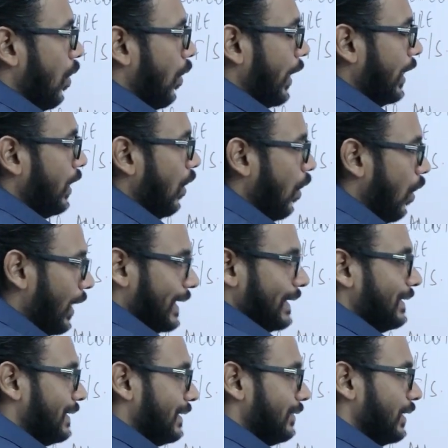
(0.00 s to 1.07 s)
in all
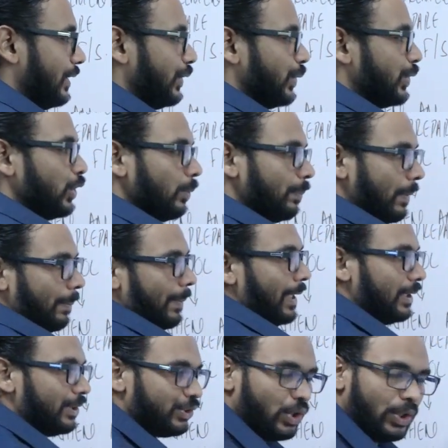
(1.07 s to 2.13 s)
instances you should prepare
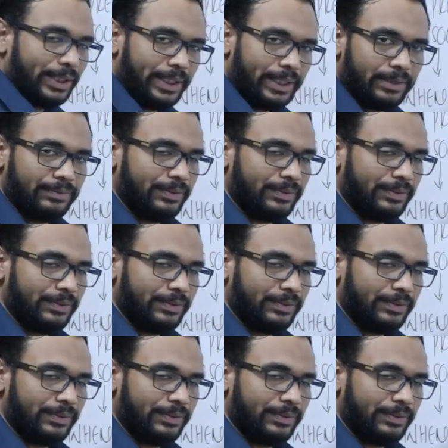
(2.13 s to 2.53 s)
consolidated